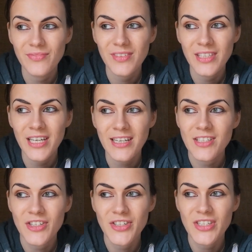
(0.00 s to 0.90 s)

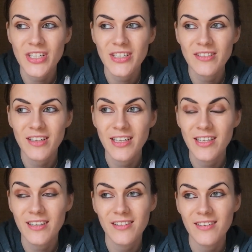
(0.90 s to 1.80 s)
it's just like,
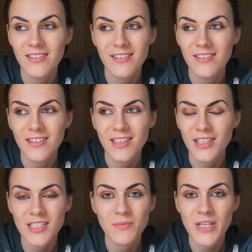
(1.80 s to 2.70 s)

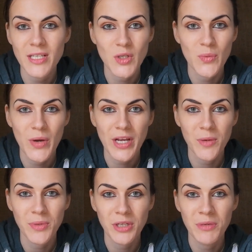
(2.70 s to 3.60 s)
some days you can wake
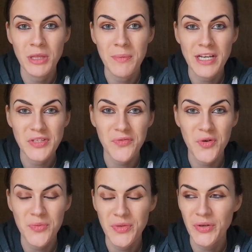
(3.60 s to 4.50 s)
up and you can be in the best
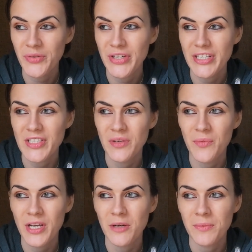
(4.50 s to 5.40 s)
form, and other days you can
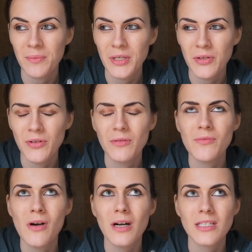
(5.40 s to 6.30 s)
wake up and be going,
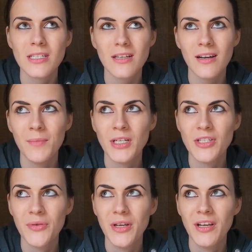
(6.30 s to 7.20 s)
what am I
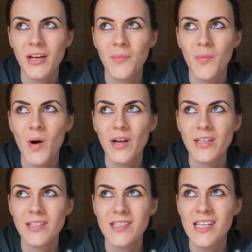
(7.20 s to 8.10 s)
doing, and what
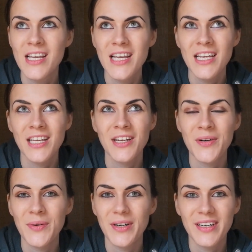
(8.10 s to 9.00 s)
is,
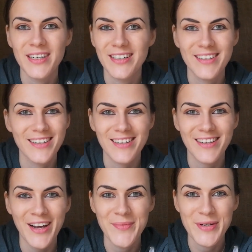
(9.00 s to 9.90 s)
how
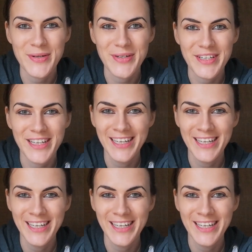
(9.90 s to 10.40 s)
am I going to